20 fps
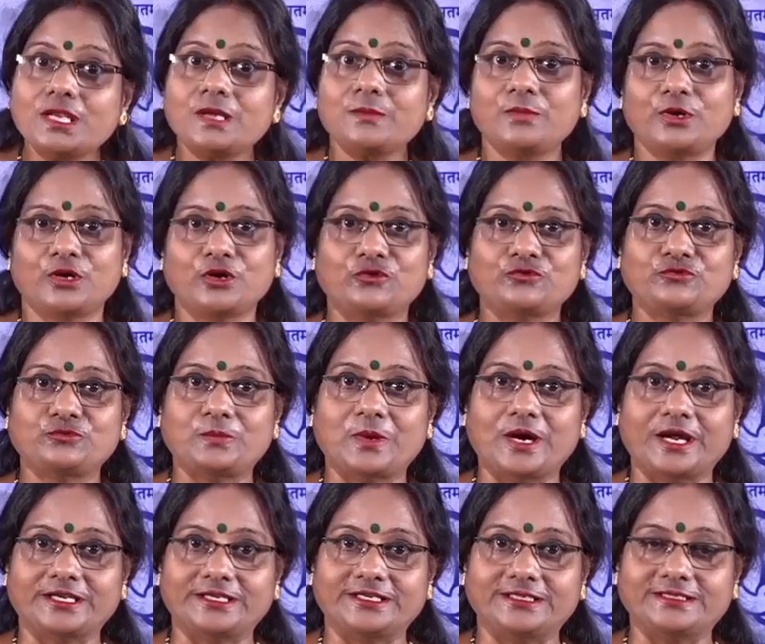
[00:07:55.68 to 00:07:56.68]
number of
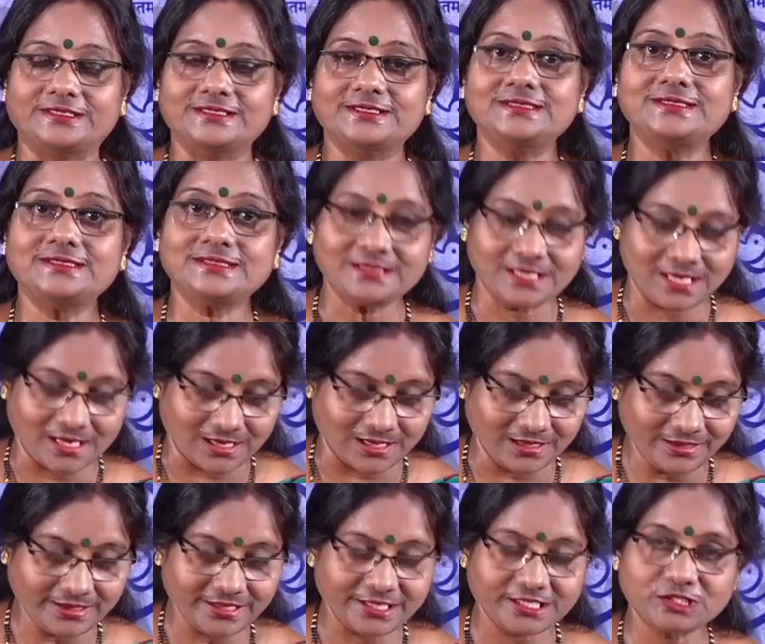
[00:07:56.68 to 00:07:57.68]
particles are
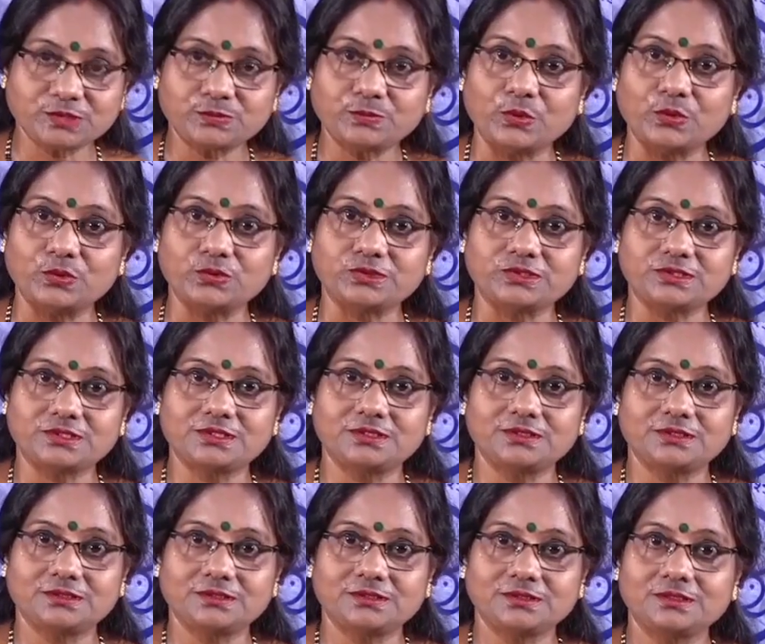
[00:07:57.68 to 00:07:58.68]
exposed.
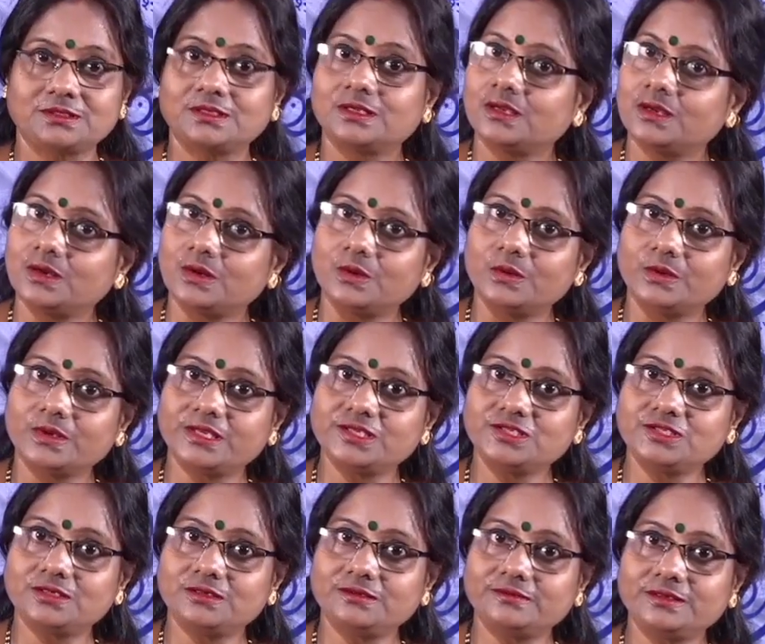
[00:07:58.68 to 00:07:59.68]
Okay,
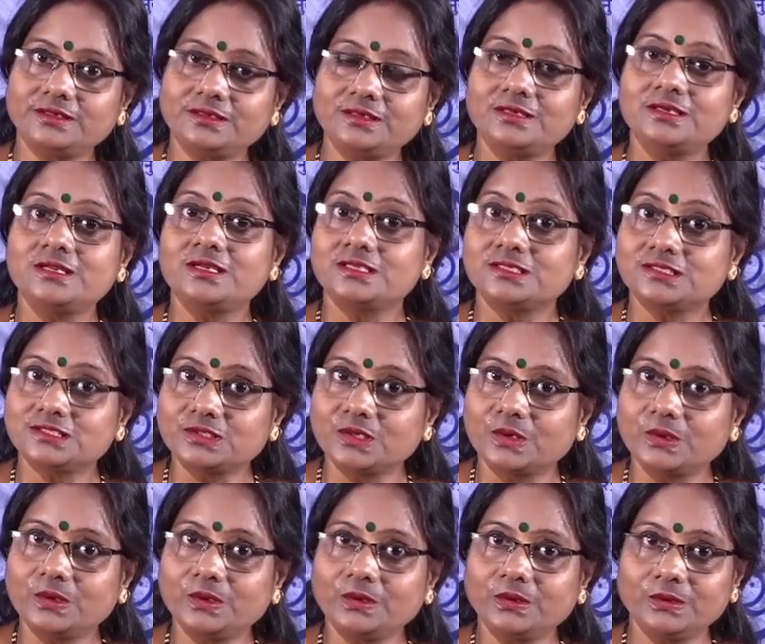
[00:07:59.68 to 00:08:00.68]
children? So,